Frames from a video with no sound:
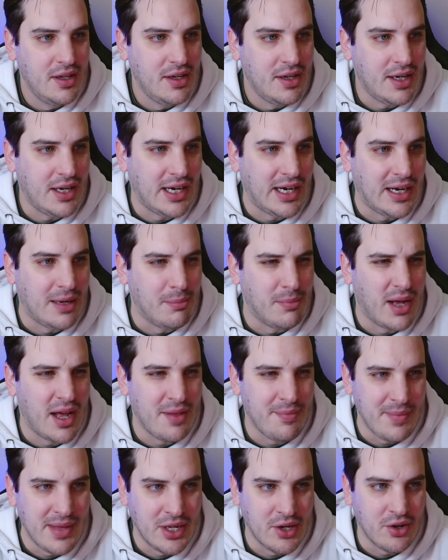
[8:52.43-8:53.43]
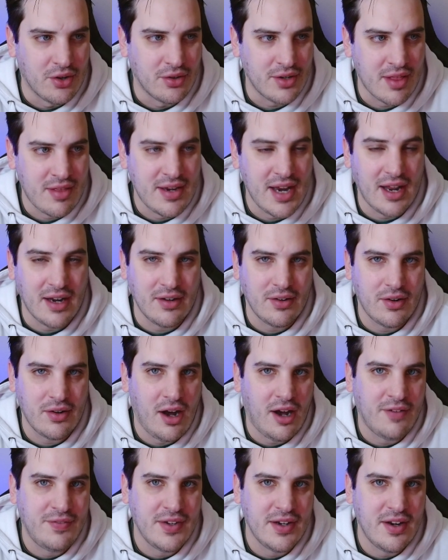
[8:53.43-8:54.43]
It's not
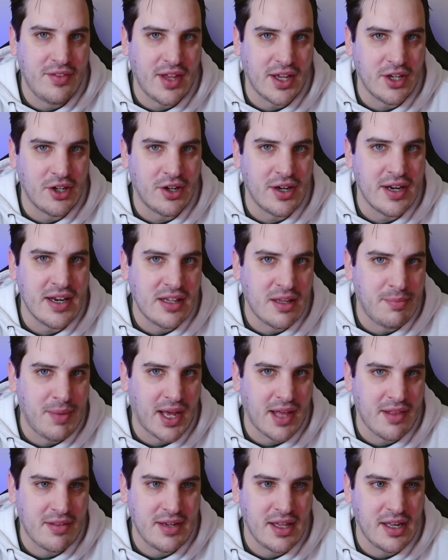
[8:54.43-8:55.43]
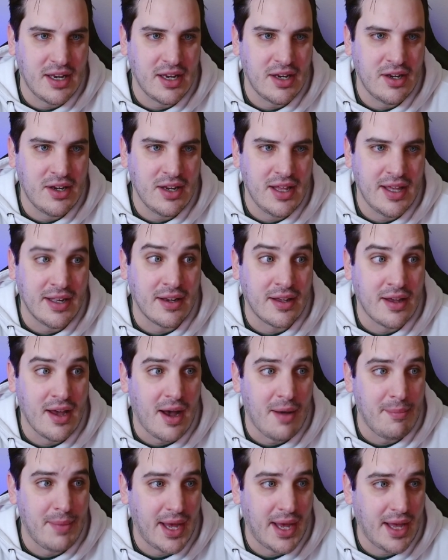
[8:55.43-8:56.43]
often that you're incapacitated in
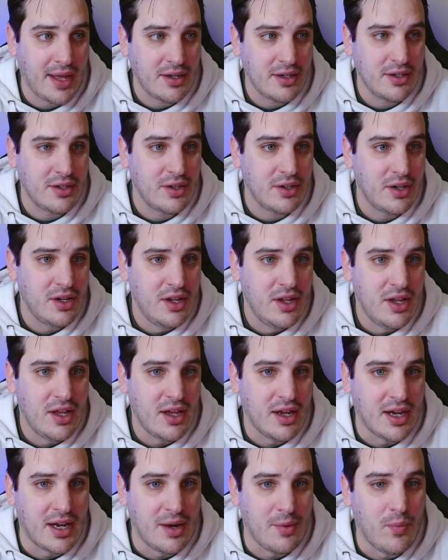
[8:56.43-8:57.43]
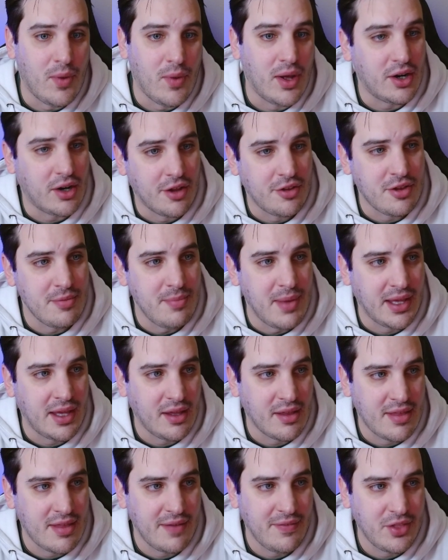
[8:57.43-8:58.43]
combat while you're also making
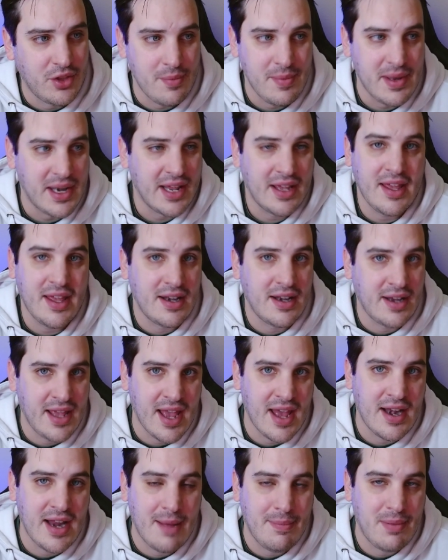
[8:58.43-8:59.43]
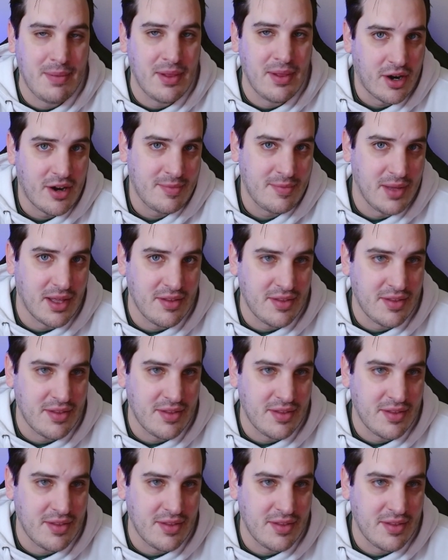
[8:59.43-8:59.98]
a saving throw. I mean, it can happen. There are spells